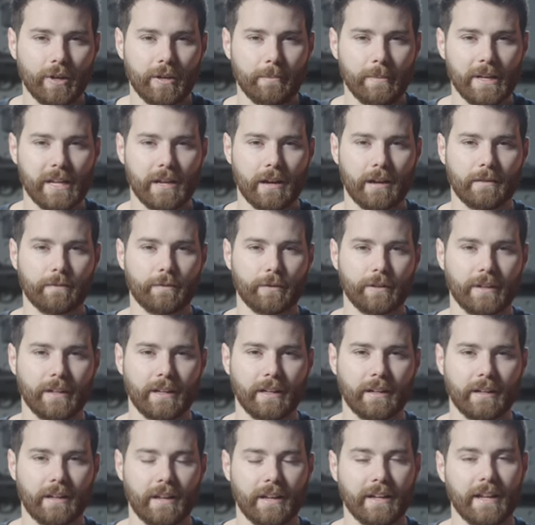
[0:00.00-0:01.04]
gonna be
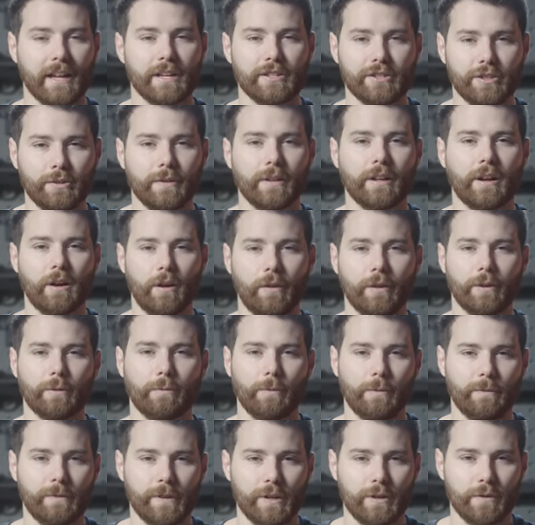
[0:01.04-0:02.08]
covering, I guess you can call it a
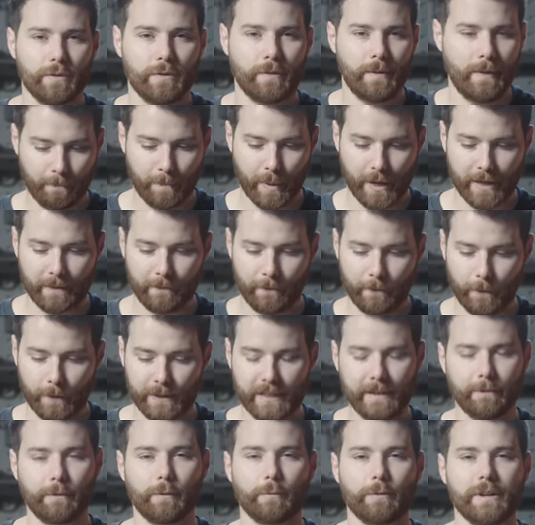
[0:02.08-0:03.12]
review, but for
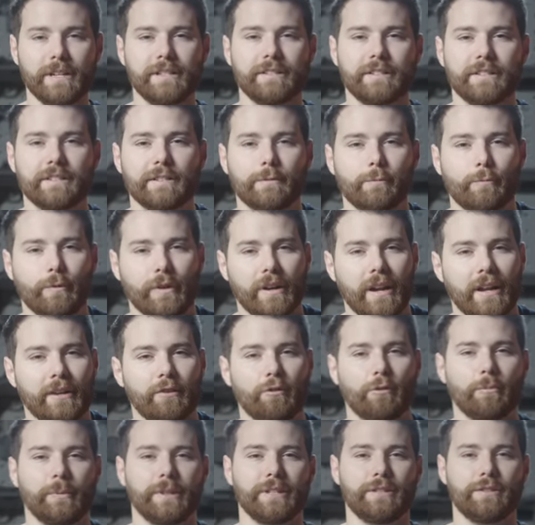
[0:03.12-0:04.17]
different reasons than what I
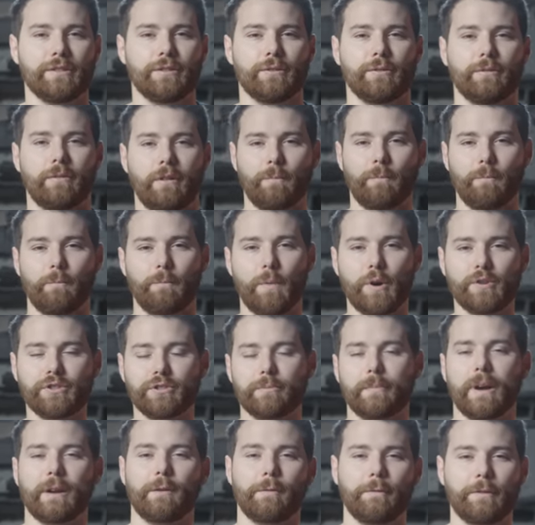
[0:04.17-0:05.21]
normally do.
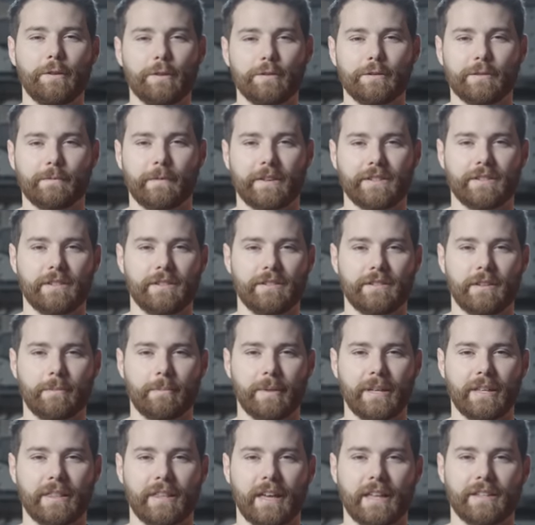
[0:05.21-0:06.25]
Most of my reviews, if I see
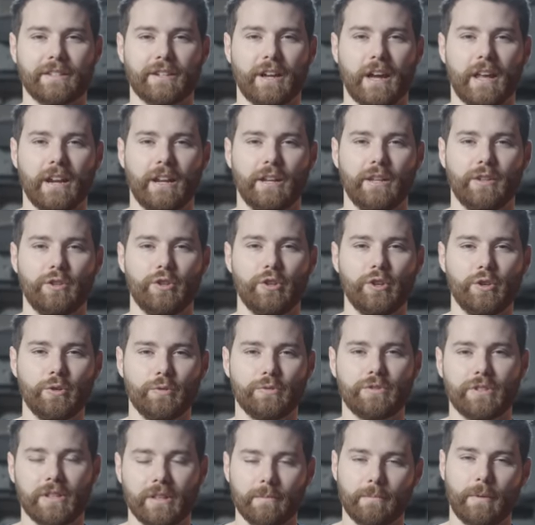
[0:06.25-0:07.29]
something that's kind of
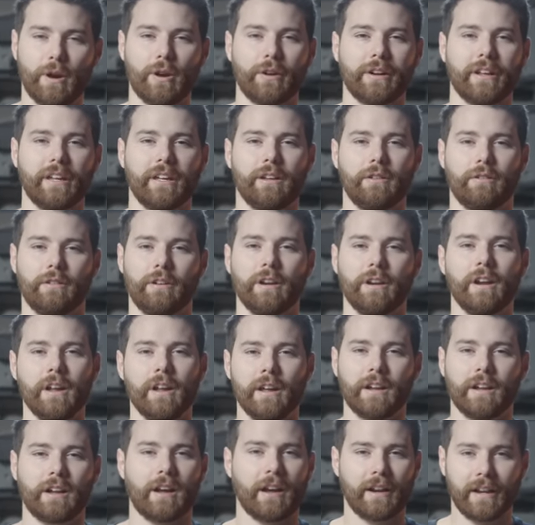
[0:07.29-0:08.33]
new to the market or
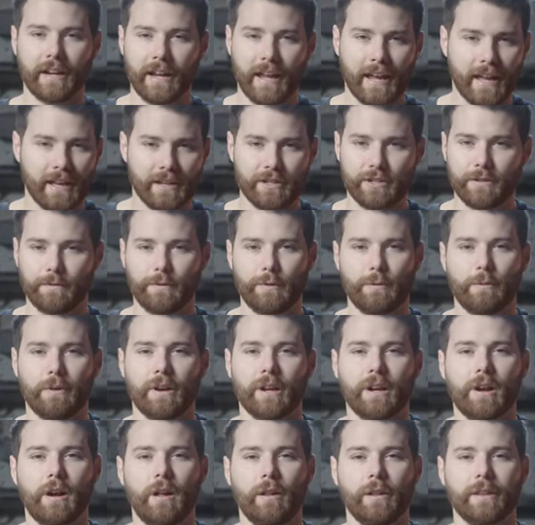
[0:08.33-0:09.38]
cutting edge, if you
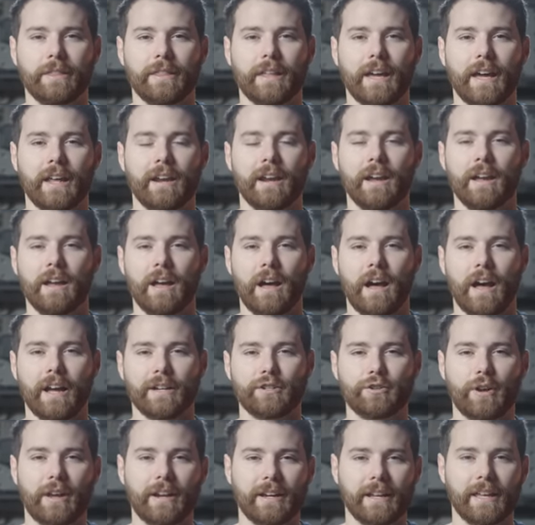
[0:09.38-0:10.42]
wanna call it that, I
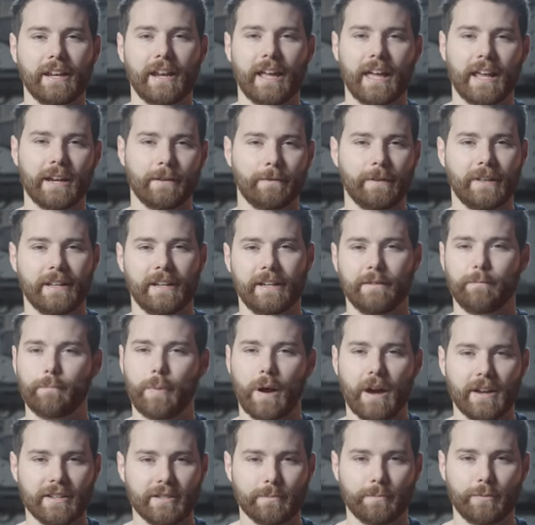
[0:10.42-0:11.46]
try to get ahead of it if
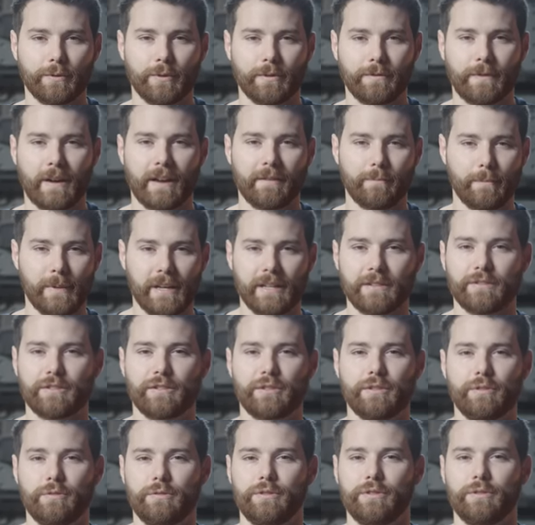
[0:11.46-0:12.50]
possible, if I have means
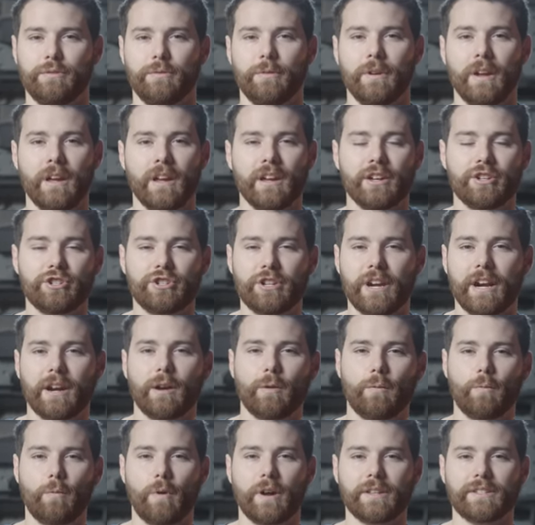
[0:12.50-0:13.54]
to
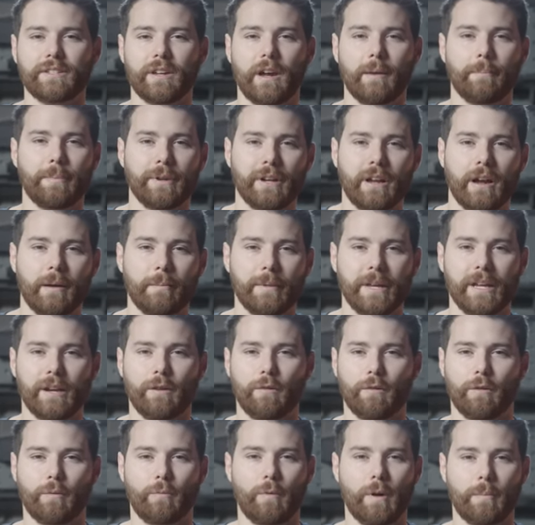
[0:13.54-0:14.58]
share what's up and coming
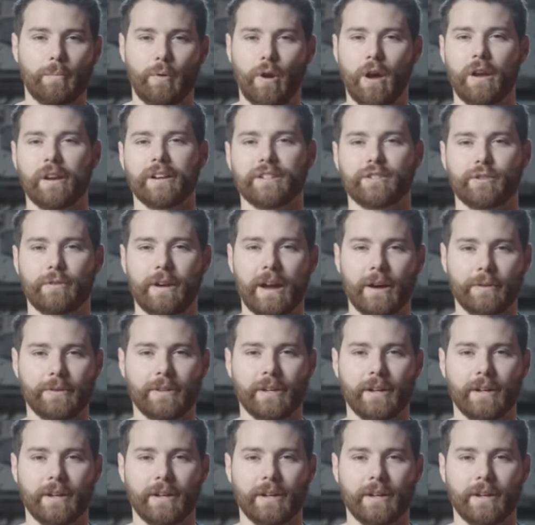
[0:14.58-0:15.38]
or what products are out